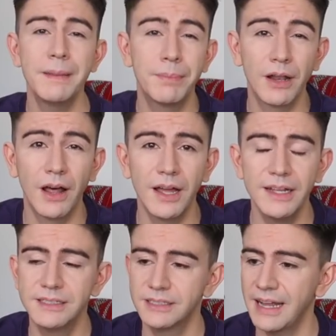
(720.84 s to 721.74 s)
be
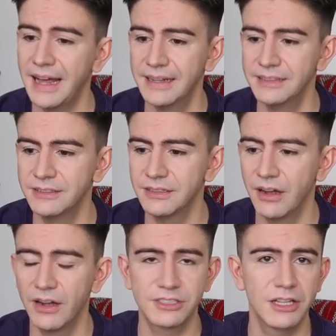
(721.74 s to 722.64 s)
polite, and
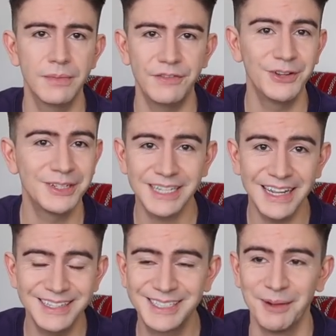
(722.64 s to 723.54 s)
ask them if you can
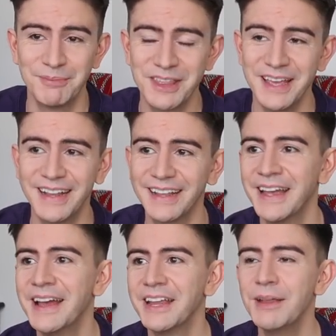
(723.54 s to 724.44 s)
take something.
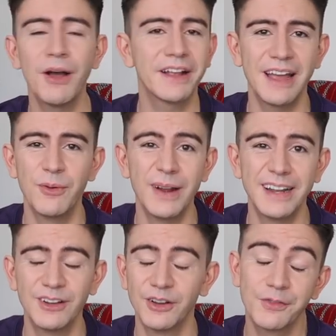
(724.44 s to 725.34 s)
You might get a
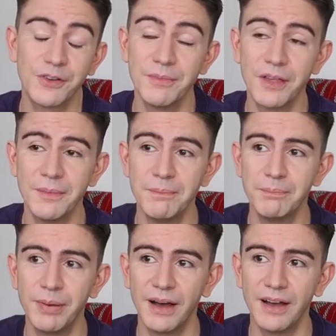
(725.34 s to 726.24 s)
weird look from them,
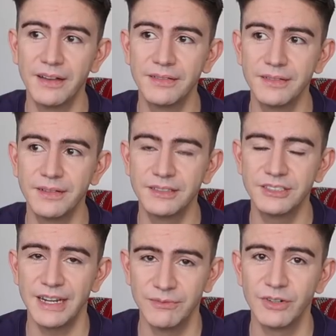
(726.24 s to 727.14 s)
but
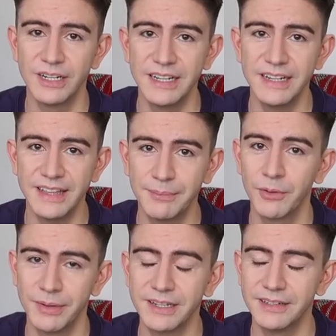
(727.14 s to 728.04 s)
generally they're
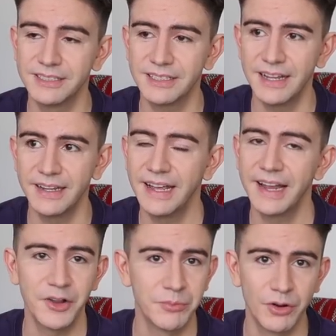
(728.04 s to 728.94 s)
probably going to say,
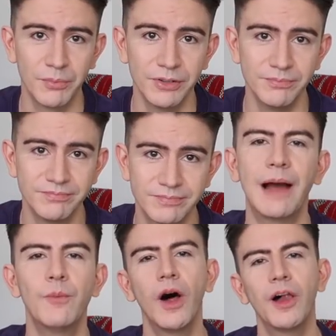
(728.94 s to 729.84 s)
yeah, no problem.
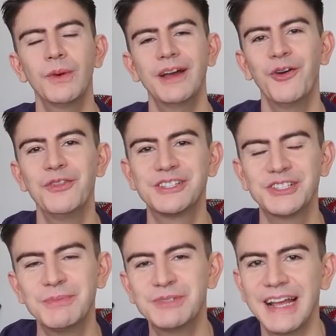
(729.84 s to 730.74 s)
And while we're on the
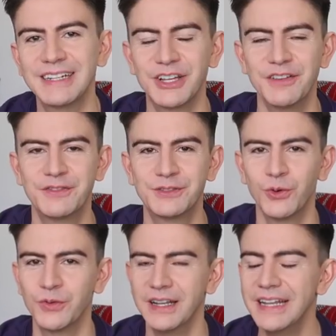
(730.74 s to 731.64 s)
subject of
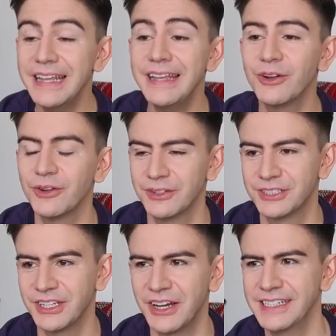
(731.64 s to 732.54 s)
sort of the legal
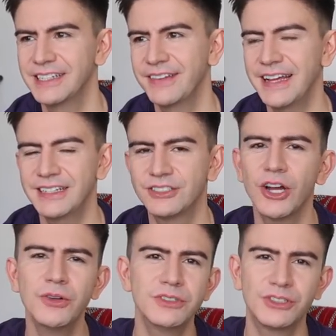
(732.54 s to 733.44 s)
side of it,
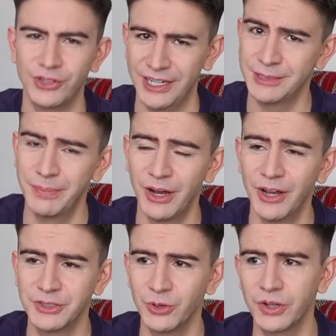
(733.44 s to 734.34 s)
don't
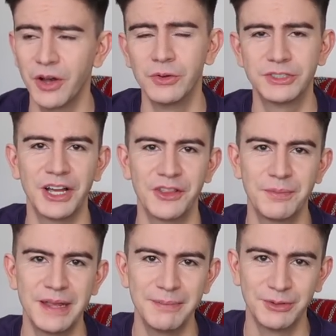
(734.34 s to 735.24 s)
trespass or go onto other
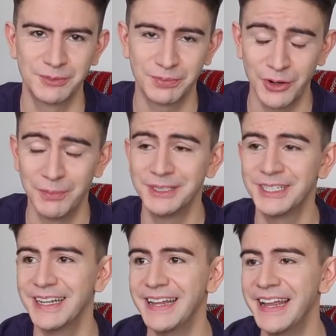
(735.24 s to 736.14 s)
people's
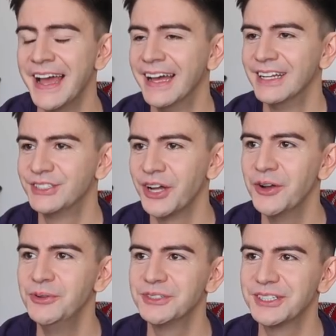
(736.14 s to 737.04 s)
property.
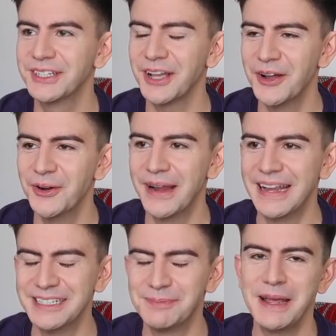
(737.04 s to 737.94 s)
Don't go
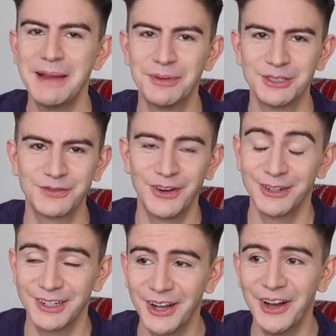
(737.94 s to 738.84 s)
into people's
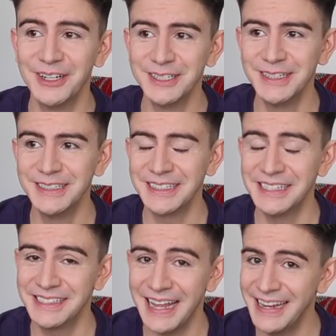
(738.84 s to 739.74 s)
front gardens
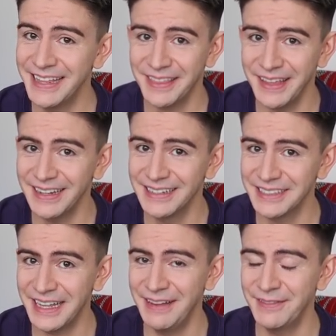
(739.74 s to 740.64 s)
and take
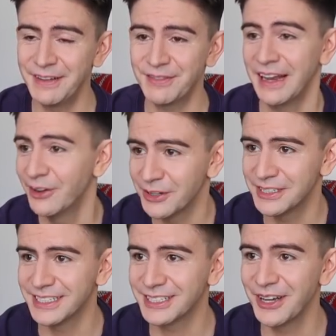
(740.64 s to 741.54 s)
things even if they look
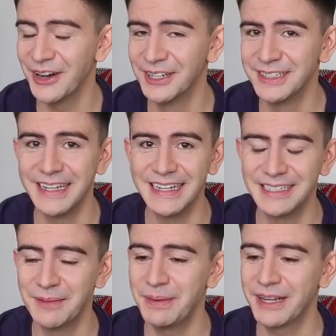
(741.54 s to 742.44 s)

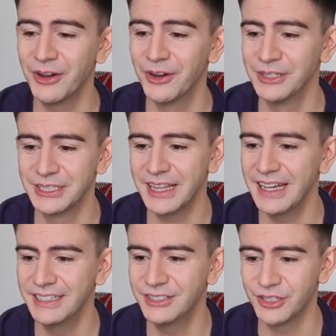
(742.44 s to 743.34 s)
discarded, because
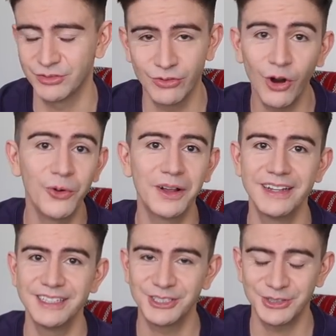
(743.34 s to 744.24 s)
that is just wrong
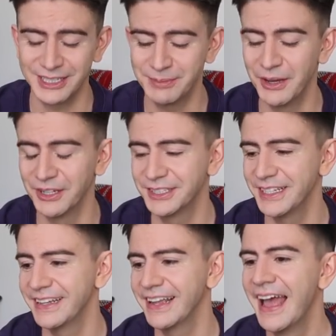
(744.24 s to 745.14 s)
and it's
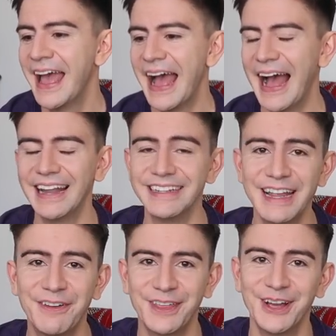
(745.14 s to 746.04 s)
trespassing. And
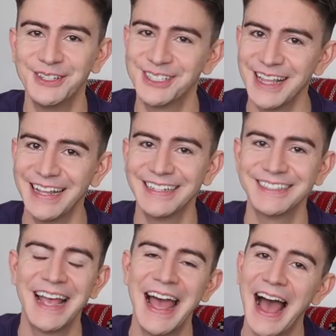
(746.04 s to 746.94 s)
if those
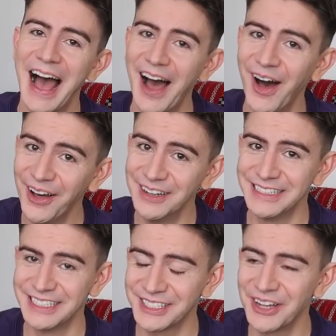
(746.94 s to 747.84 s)
things aren't
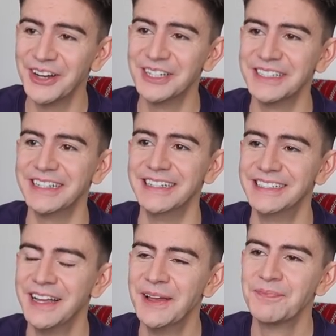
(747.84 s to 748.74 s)

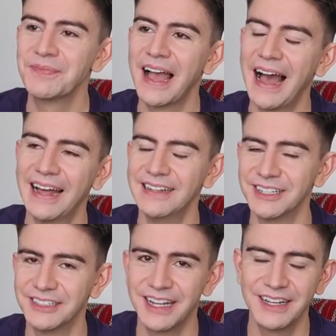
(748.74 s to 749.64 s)
discarded,
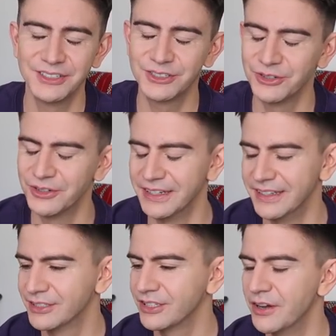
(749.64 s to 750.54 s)
and I'll tell you a
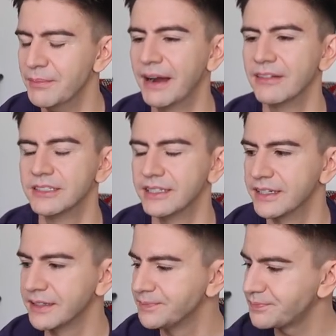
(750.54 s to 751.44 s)
story, it's so
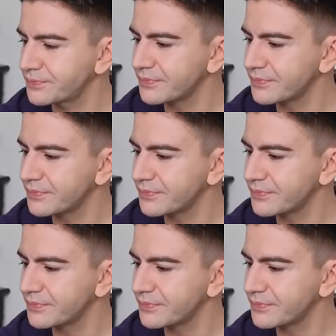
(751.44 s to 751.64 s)
embarrassing,